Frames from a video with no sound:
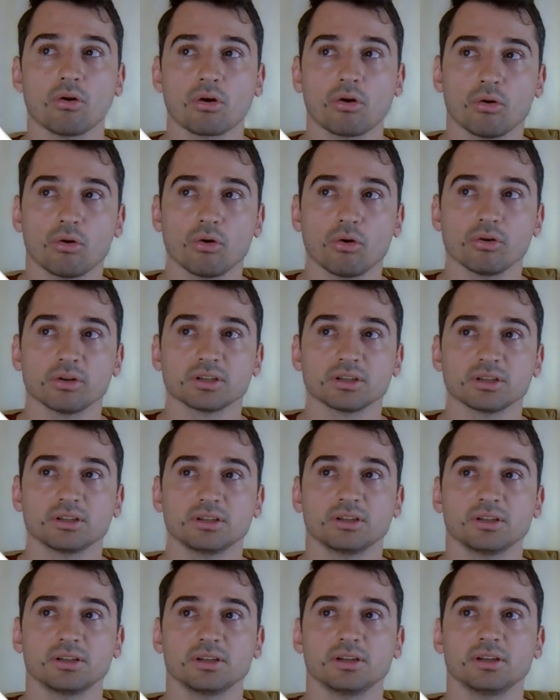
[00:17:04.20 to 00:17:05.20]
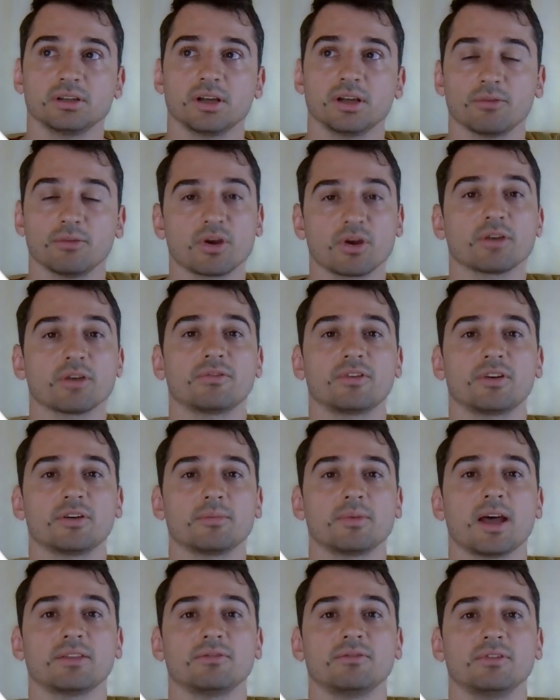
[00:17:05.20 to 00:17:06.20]
low-code, and we
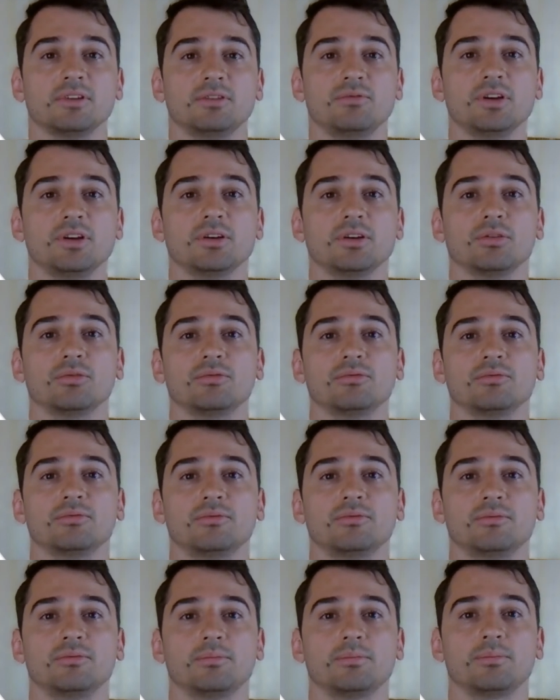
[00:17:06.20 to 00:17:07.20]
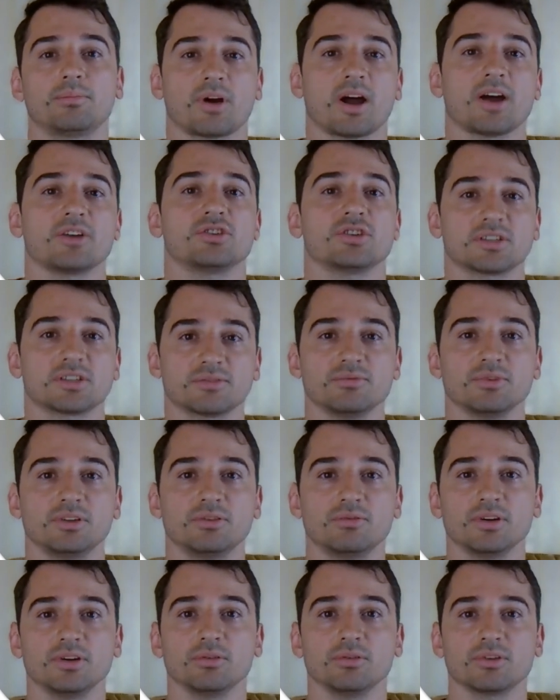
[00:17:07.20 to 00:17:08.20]
confirmed that with real
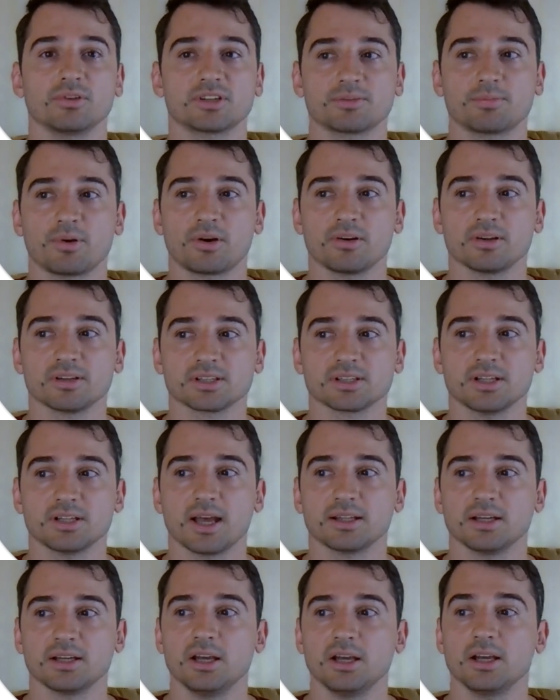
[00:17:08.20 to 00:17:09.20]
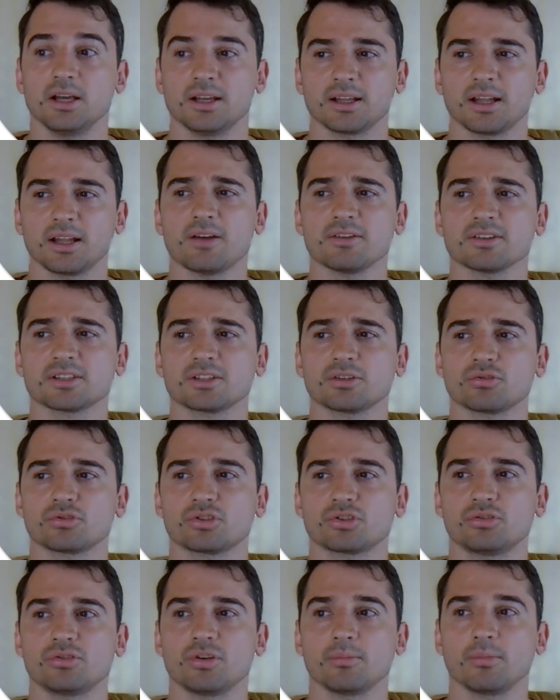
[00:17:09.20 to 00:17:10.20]
projects, with real experience, that it allows
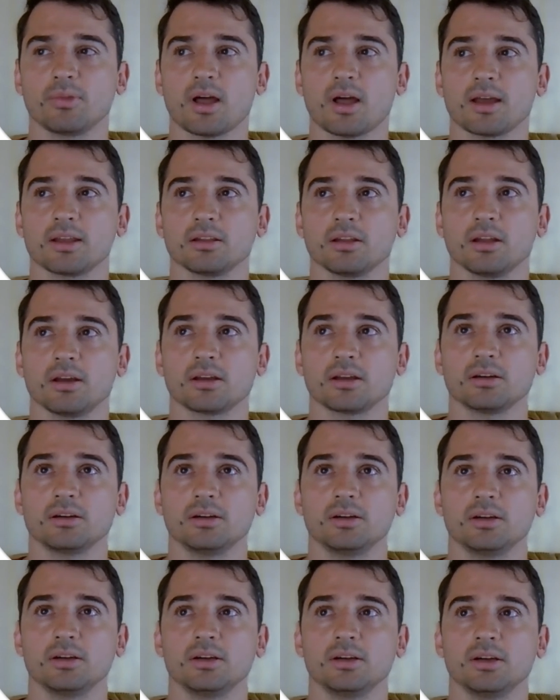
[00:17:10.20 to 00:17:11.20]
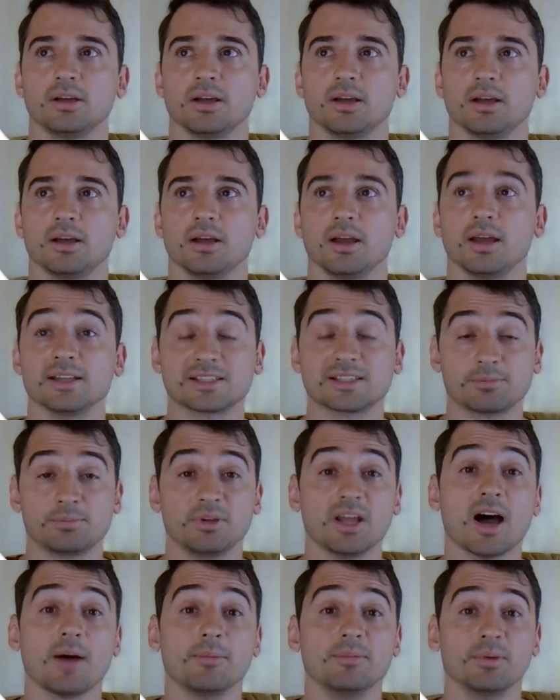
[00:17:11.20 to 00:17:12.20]
to streamline and
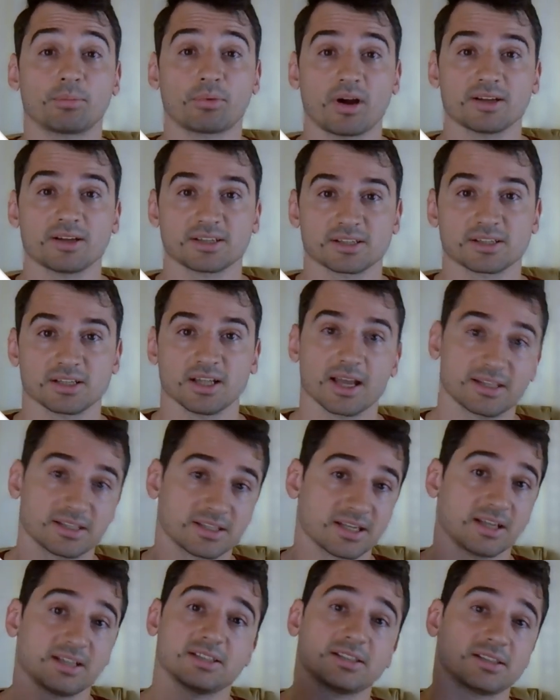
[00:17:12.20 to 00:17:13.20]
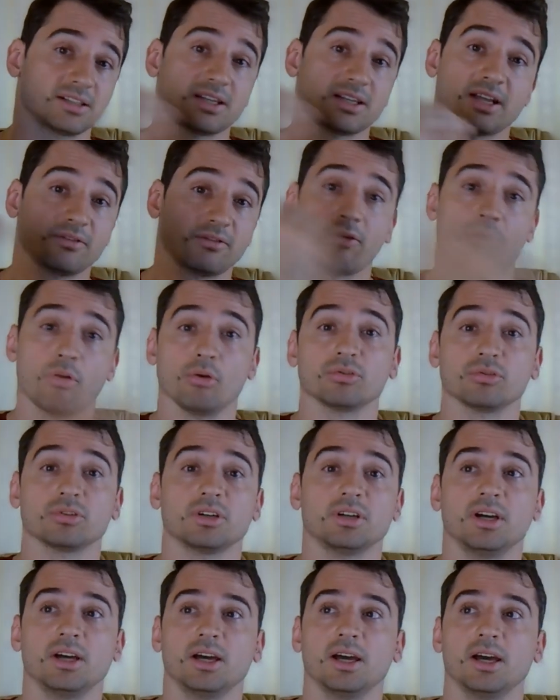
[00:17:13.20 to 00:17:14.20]
speed up the process like
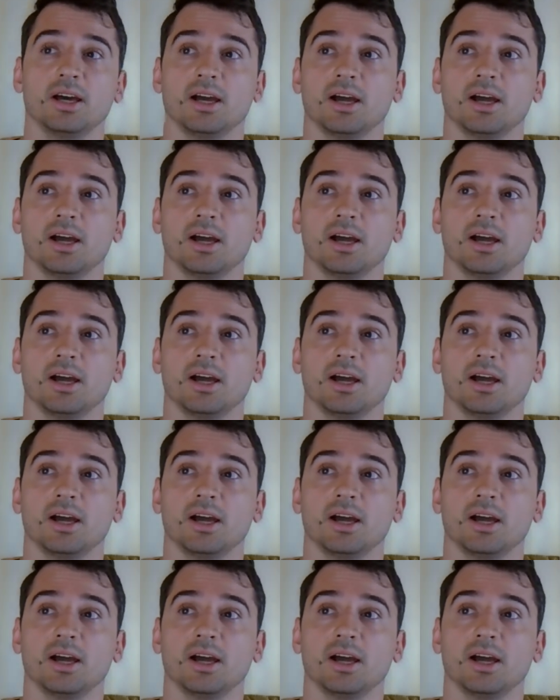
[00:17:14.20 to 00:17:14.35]
tenfold.